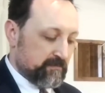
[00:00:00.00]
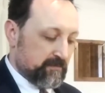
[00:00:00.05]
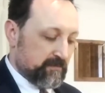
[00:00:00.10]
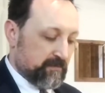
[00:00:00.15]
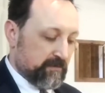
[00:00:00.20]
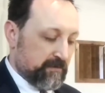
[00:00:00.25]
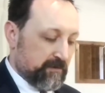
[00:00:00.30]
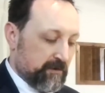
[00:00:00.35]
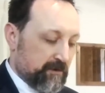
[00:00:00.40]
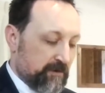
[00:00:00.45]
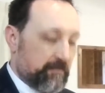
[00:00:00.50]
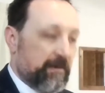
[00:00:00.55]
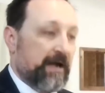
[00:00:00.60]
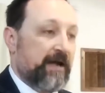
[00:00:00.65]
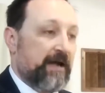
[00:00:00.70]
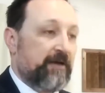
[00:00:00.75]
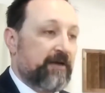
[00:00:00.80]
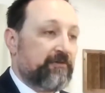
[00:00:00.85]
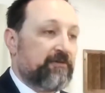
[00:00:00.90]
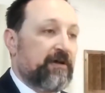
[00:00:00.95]
your
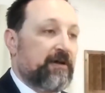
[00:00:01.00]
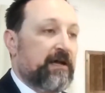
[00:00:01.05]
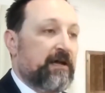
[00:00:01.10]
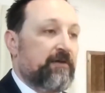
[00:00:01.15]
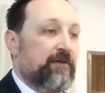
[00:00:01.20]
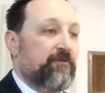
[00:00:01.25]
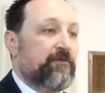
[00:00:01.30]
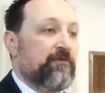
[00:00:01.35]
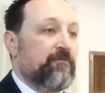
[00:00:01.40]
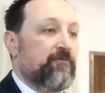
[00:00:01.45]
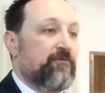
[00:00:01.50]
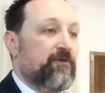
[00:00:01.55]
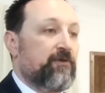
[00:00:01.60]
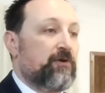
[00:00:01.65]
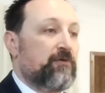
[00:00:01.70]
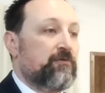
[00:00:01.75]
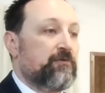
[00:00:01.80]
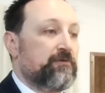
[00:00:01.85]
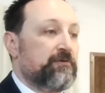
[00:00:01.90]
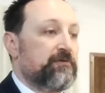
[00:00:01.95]
past life can
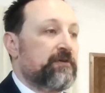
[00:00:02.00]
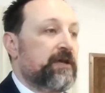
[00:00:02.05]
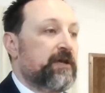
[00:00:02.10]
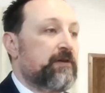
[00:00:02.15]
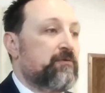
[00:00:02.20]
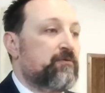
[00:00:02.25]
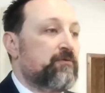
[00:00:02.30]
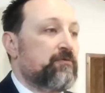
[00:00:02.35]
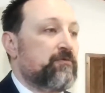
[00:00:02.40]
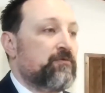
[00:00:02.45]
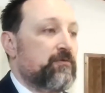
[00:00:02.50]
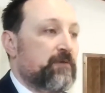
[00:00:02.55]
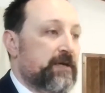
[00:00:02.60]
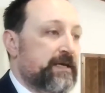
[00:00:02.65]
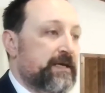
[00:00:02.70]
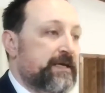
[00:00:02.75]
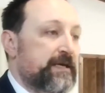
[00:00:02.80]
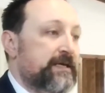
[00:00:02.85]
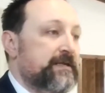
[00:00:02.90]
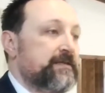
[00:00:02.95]
fall the scales
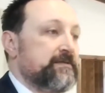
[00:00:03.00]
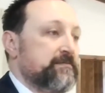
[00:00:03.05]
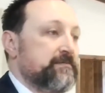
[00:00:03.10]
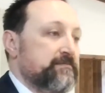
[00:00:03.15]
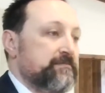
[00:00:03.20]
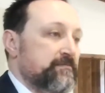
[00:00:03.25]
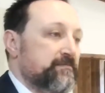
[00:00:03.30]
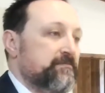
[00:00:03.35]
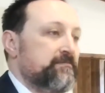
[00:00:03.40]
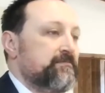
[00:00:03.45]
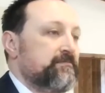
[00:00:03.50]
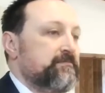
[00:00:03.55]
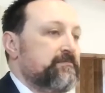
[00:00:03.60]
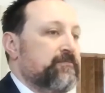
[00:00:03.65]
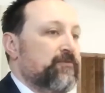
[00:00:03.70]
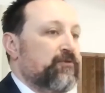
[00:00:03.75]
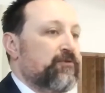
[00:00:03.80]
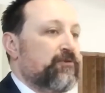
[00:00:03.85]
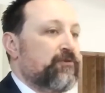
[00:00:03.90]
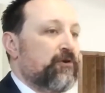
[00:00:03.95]
away and
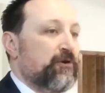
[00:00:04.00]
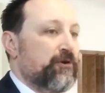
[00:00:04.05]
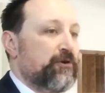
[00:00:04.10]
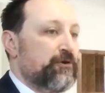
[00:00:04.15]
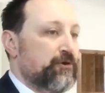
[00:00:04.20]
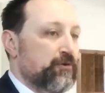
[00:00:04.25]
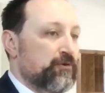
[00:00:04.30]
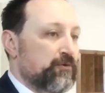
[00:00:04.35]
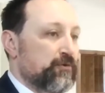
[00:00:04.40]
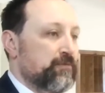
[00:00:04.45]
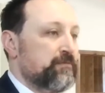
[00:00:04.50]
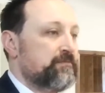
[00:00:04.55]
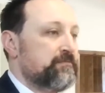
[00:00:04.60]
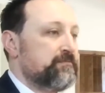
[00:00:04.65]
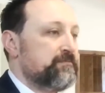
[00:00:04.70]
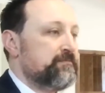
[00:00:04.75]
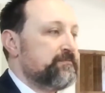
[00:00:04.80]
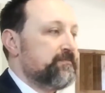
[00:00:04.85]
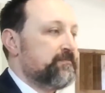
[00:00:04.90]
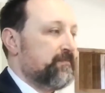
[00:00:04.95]
start anew.
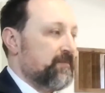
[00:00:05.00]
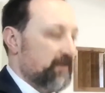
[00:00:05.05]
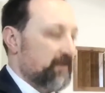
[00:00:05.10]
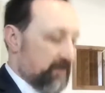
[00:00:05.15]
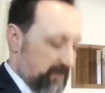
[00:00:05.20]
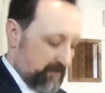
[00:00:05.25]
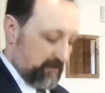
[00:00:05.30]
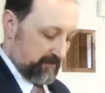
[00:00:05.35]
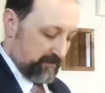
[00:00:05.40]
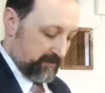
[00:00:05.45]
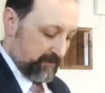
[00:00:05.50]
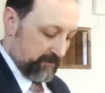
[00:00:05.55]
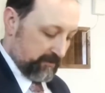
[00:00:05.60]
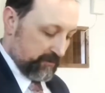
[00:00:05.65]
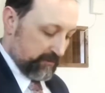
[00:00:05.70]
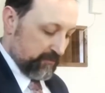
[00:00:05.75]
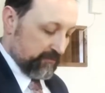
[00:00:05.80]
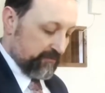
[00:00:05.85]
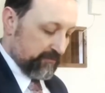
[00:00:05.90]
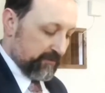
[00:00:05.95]
A
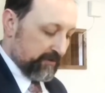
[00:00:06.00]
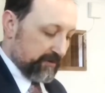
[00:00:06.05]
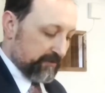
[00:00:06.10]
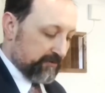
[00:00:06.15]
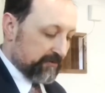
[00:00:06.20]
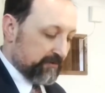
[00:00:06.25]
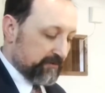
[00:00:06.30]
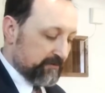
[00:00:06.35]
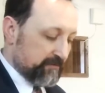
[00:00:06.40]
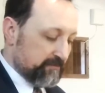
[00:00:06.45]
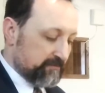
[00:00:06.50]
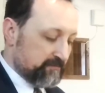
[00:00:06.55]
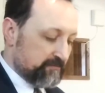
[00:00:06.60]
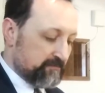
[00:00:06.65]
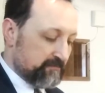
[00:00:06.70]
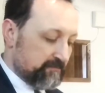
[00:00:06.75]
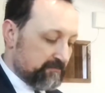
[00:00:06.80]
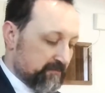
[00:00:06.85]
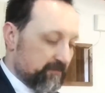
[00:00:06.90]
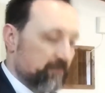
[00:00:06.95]
new vision
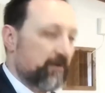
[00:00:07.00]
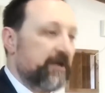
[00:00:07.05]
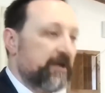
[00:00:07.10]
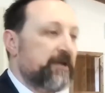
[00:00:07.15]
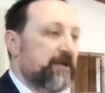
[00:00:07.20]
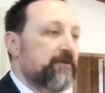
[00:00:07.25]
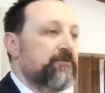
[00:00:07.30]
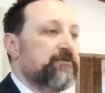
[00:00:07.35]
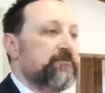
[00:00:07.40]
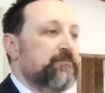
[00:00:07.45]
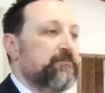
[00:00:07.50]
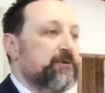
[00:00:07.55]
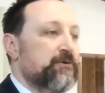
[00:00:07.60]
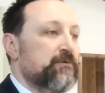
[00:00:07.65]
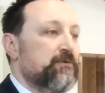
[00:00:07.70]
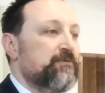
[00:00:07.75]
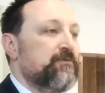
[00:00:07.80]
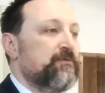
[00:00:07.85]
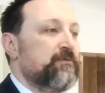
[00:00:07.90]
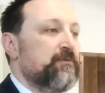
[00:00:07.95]
of the way you should
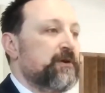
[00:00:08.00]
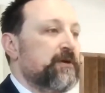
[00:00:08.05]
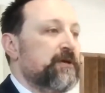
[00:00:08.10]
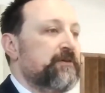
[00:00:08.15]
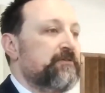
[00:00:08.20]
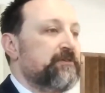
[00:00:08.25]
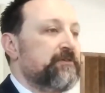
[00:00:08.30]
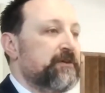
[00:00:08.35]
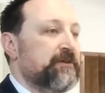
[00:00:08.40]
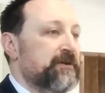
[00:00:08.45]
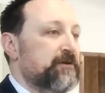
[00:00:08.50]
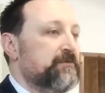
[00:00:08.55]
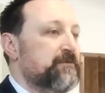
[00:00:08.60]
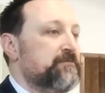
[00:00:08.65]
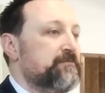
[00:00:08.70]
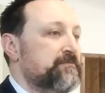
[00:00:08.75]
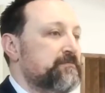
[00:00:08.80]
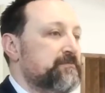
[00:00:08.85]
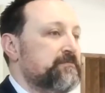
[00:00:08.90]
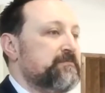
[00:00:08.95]
move and the way you should go.
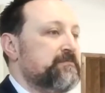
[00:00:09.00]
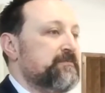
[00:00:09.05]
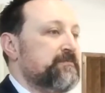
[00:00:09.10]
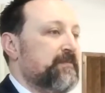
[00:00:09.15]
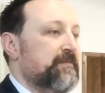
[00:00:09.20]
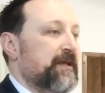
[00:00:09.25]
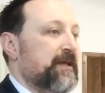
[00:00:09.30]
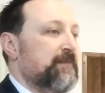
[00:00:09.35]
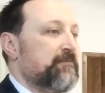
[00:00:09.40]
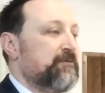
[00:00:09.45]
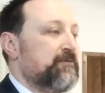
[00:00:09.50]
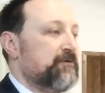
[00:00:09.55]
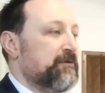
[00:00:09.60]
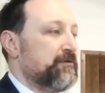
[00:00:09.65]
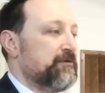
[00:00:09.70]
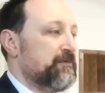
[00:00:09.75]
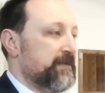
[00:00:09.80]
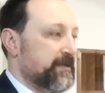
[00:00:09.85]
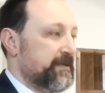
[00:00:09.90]
Absolutely.